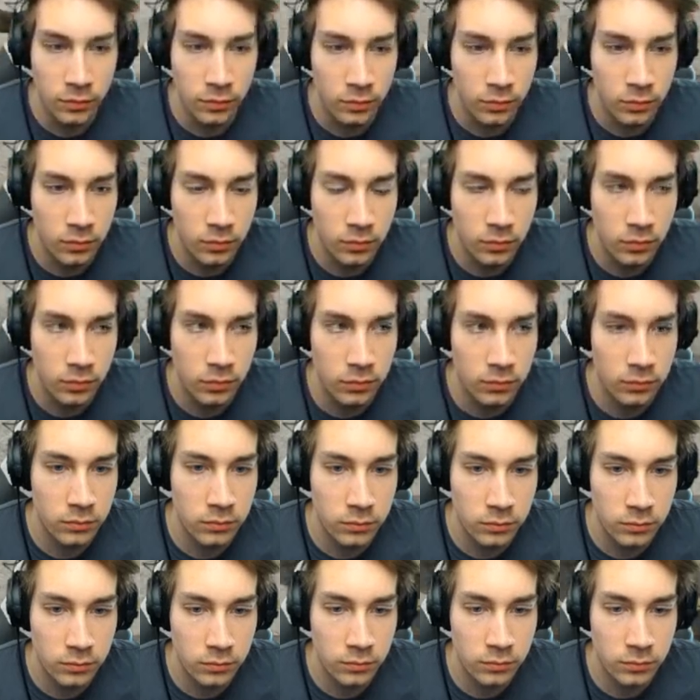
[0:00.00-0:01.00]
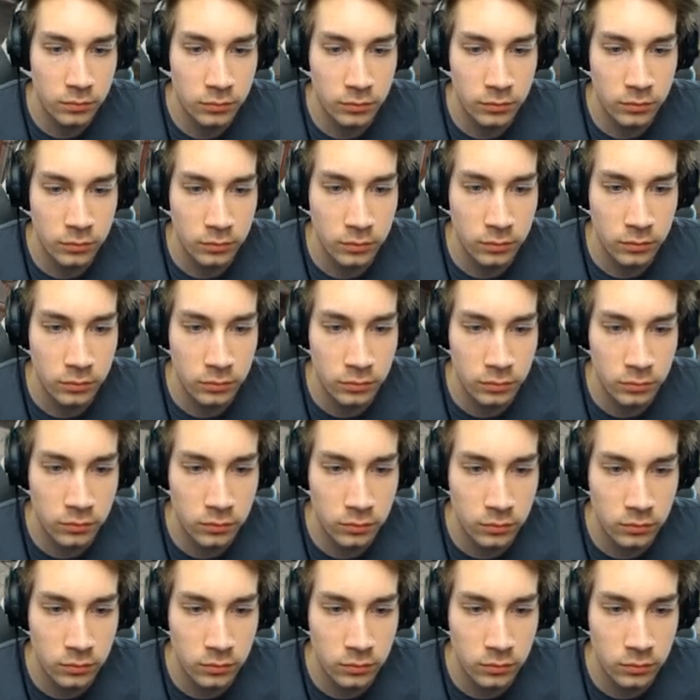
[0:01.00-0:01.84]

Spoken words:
(silence)